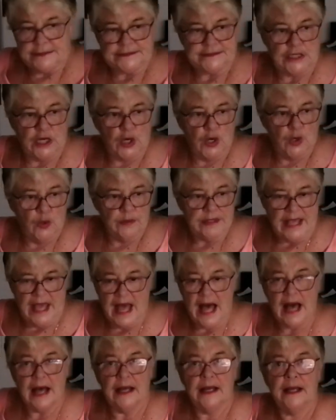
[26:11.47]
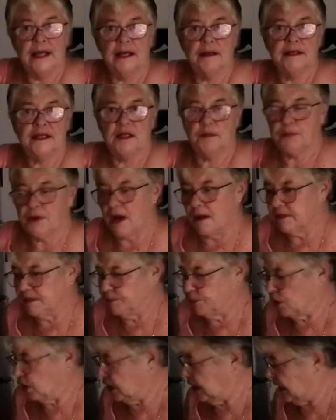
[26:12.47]
So yeah, I'm gonna probably
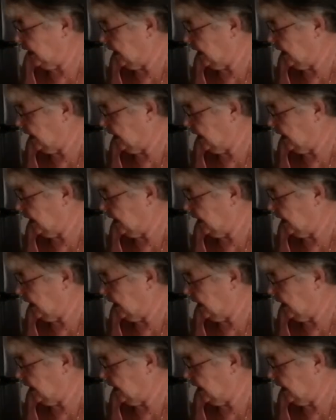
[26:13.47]
put